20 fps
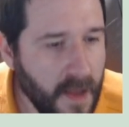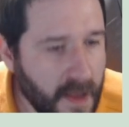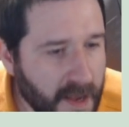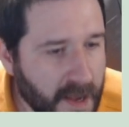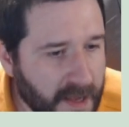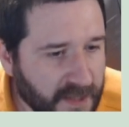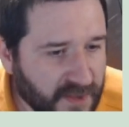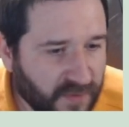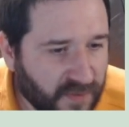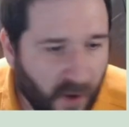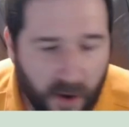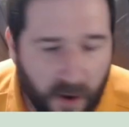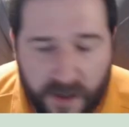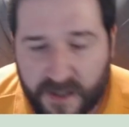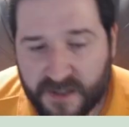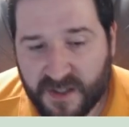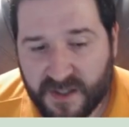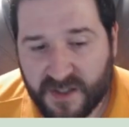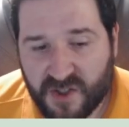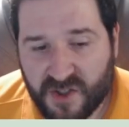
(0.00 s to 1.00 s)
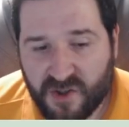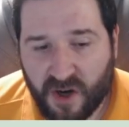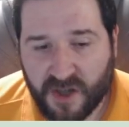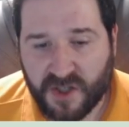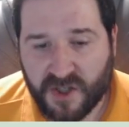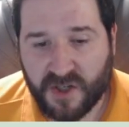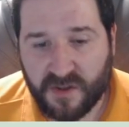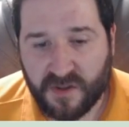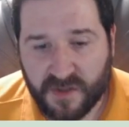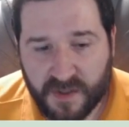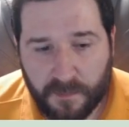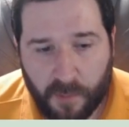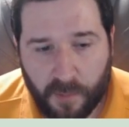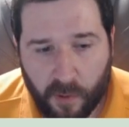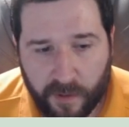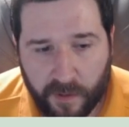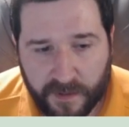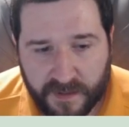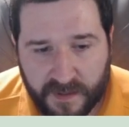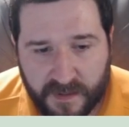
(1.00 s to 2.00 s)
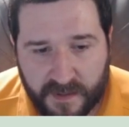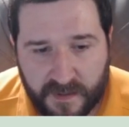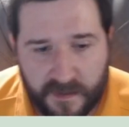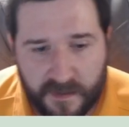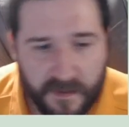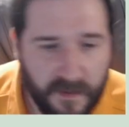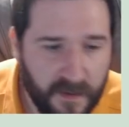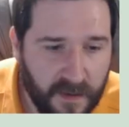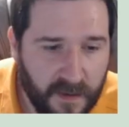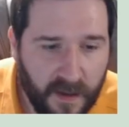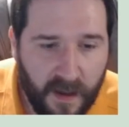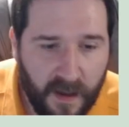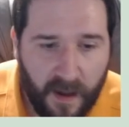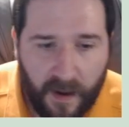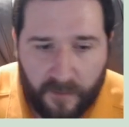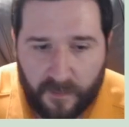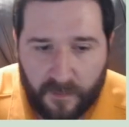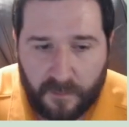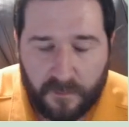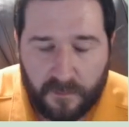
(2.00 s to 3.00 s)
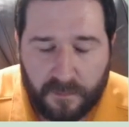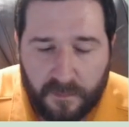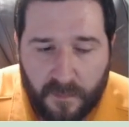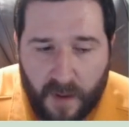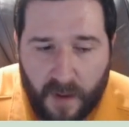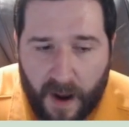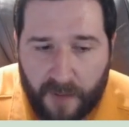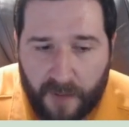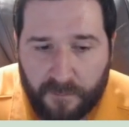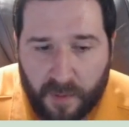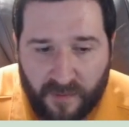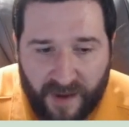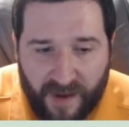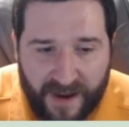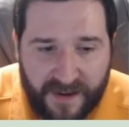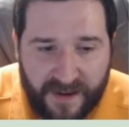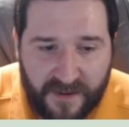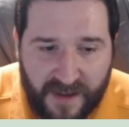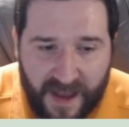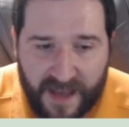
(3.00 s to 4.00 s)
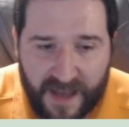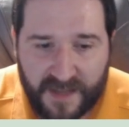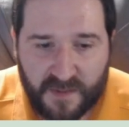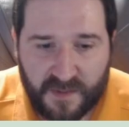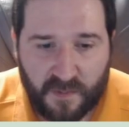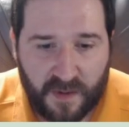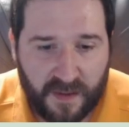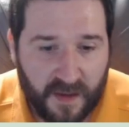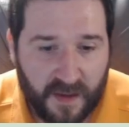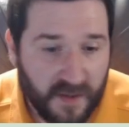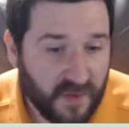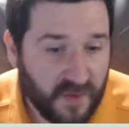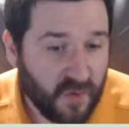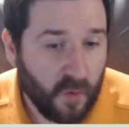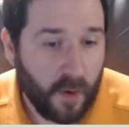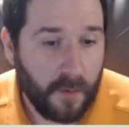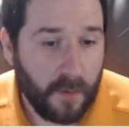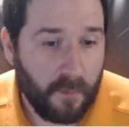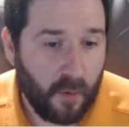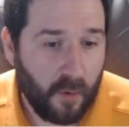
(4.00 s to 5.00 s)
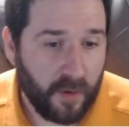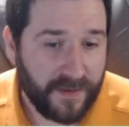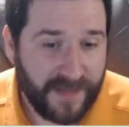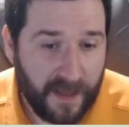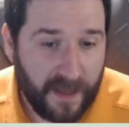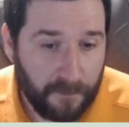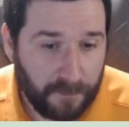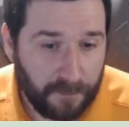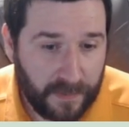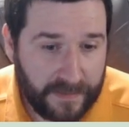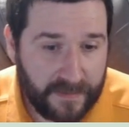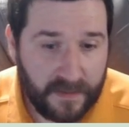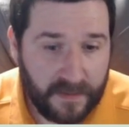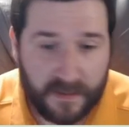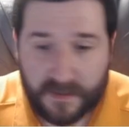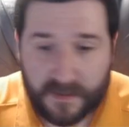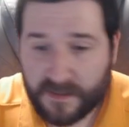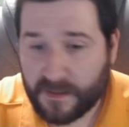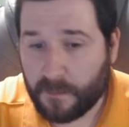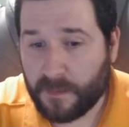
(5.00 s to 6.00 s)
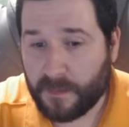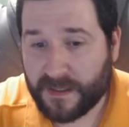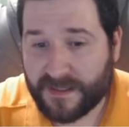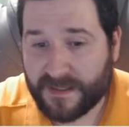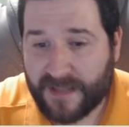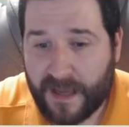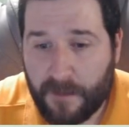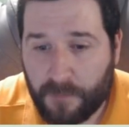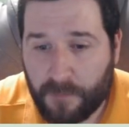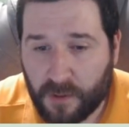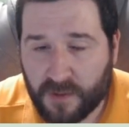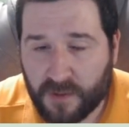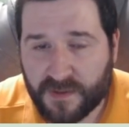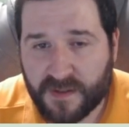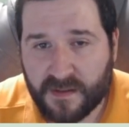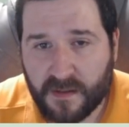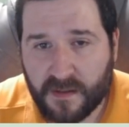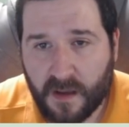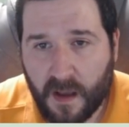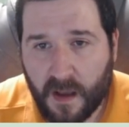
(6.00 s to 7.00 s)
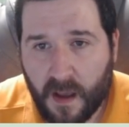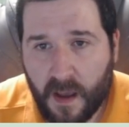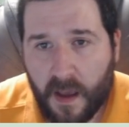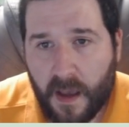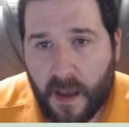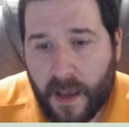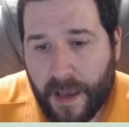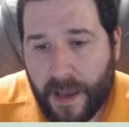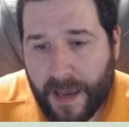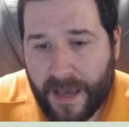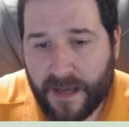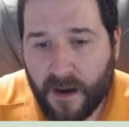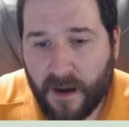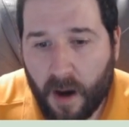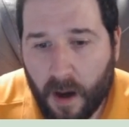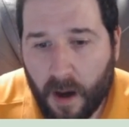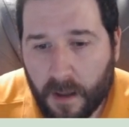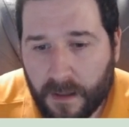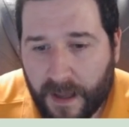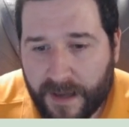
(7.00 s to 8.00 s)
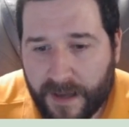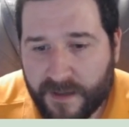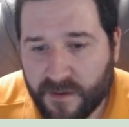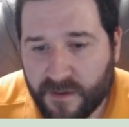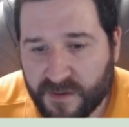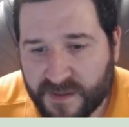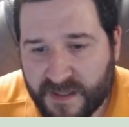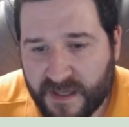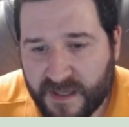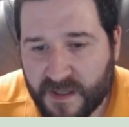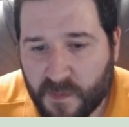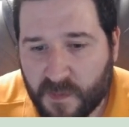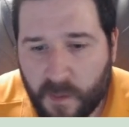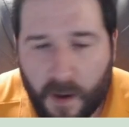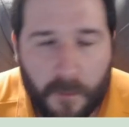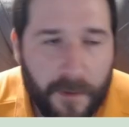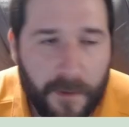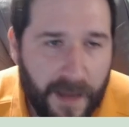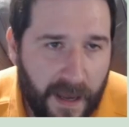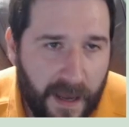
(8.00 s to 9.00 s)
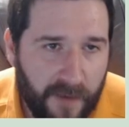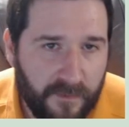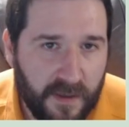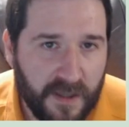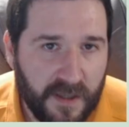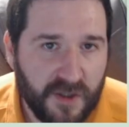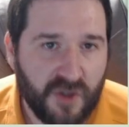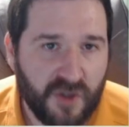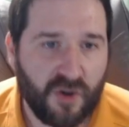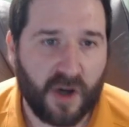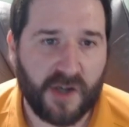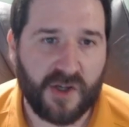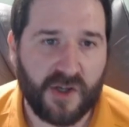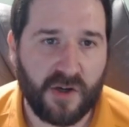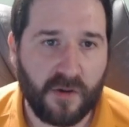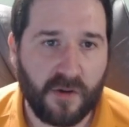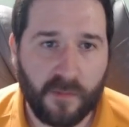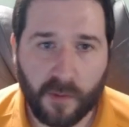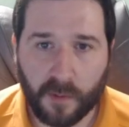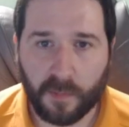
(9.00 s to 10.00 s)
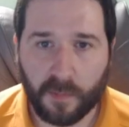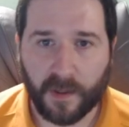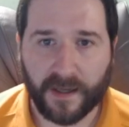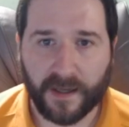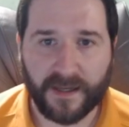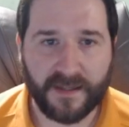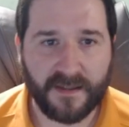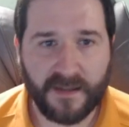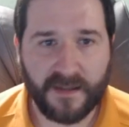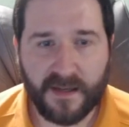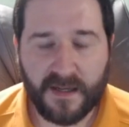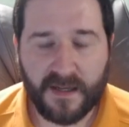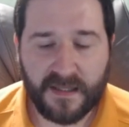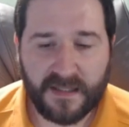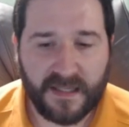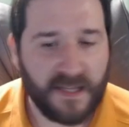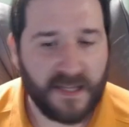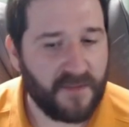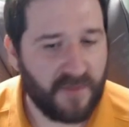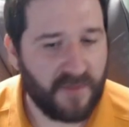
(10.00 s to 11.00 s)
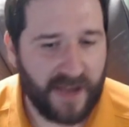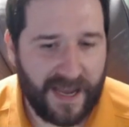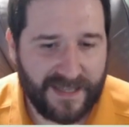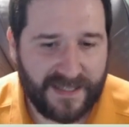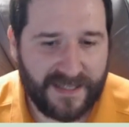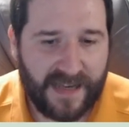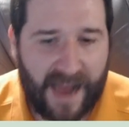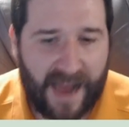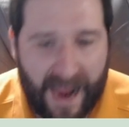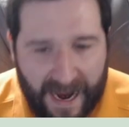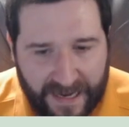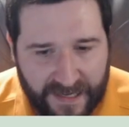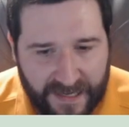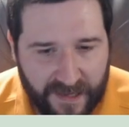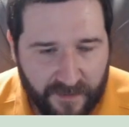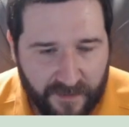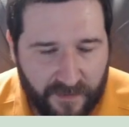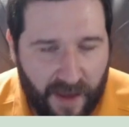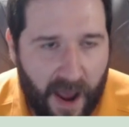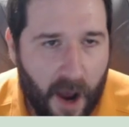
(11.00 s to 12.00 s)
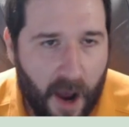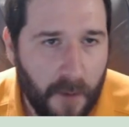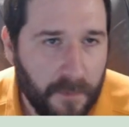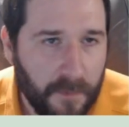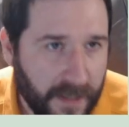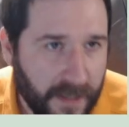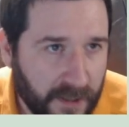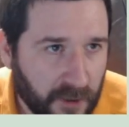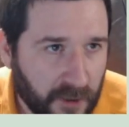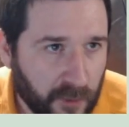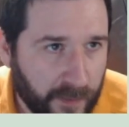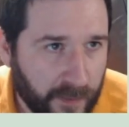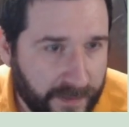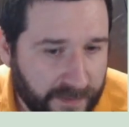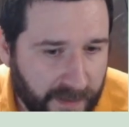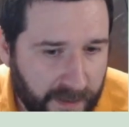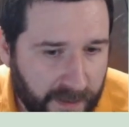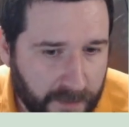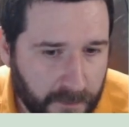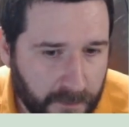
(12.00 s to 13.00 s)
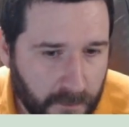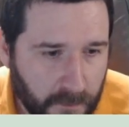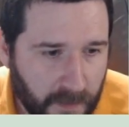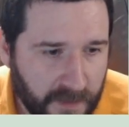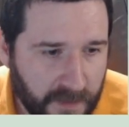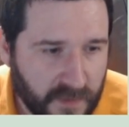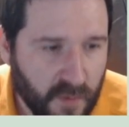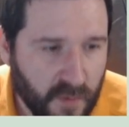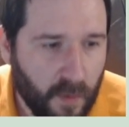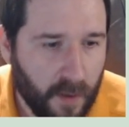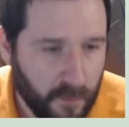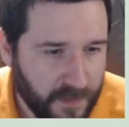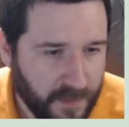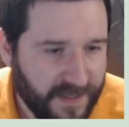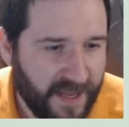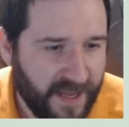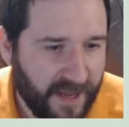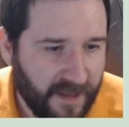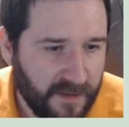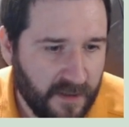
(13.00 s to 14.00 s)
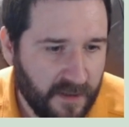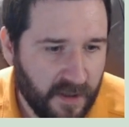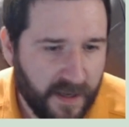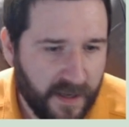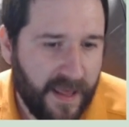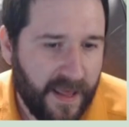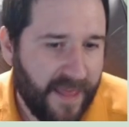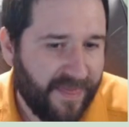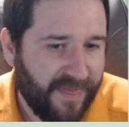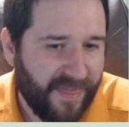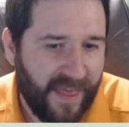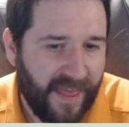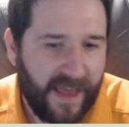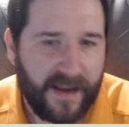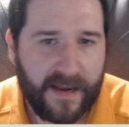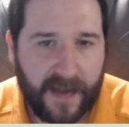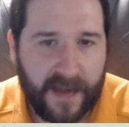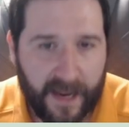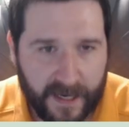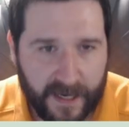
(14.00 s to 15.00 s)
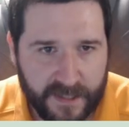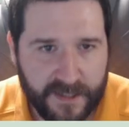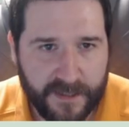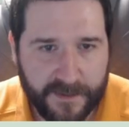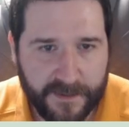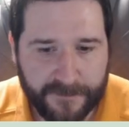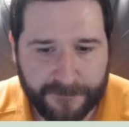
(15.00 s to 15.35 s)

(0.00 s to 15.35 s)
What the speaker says: As far as instructional supports, I provided you guys with a storyboard template, some examples, and online you'll see as well we have an instructional rubric to give you guys an idea of how I'm going to grade that. Okay, so why don't we take a look at that next?